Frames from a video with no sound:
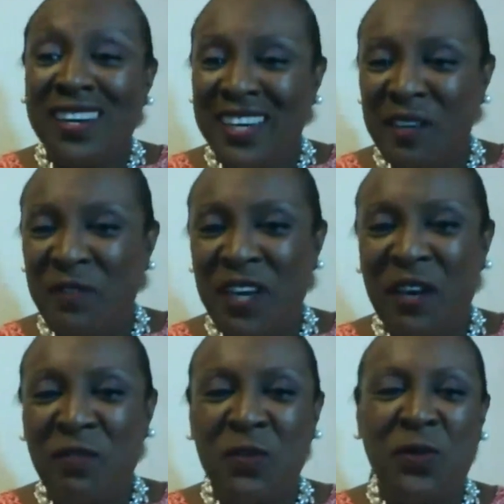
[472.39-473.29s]
Good
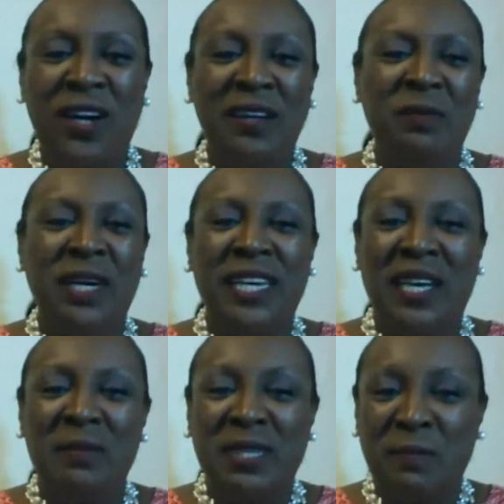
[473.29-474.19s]
evening, everyone. My
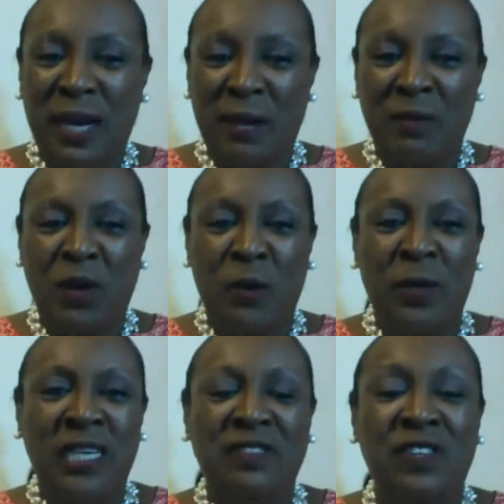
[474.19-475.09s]
name is Pam
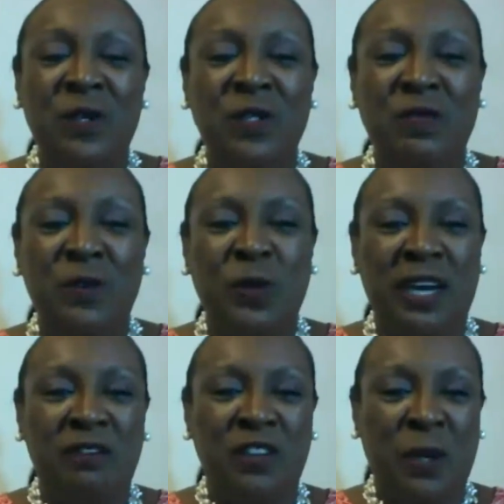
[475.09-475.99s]
Gomez, for those of you I
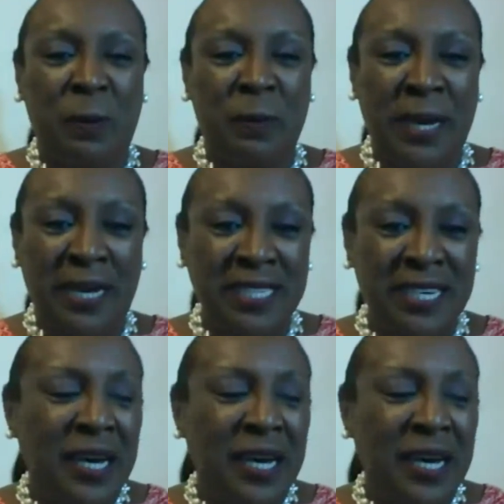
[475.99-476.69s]
have not met.